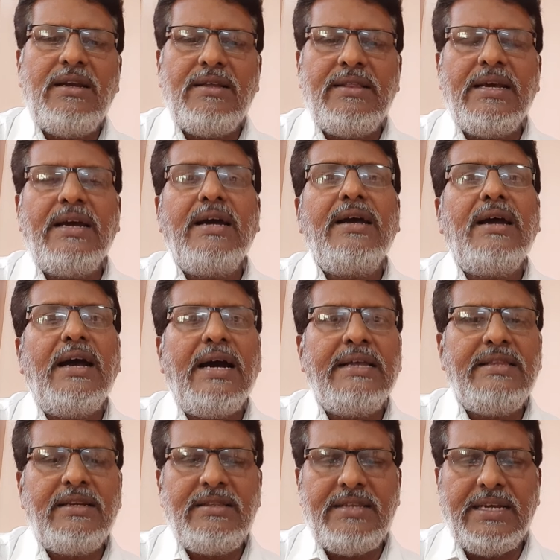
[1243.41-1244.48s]
the
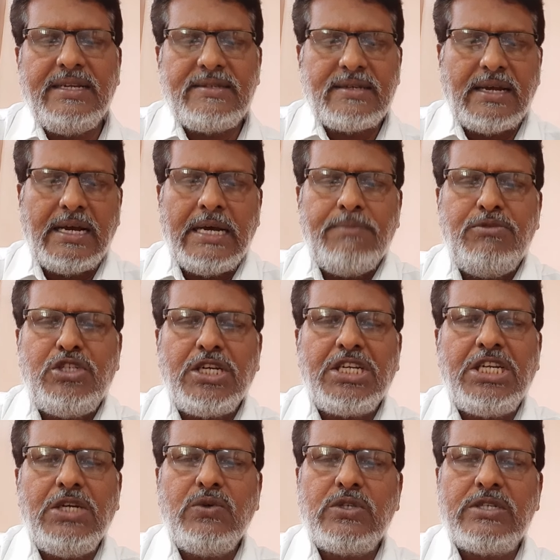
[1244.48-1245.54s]
other things,
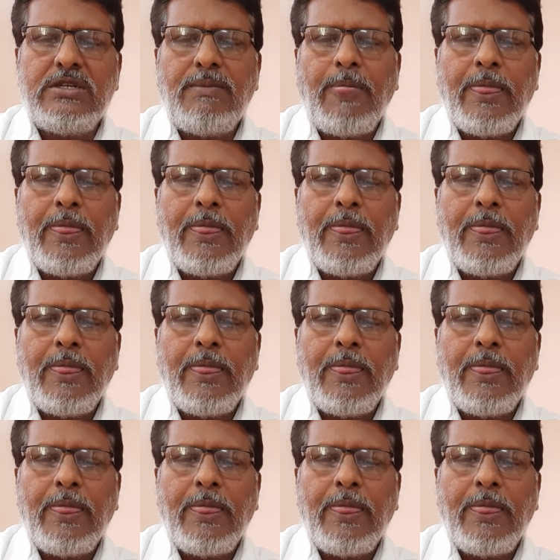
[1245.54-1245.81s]
objectives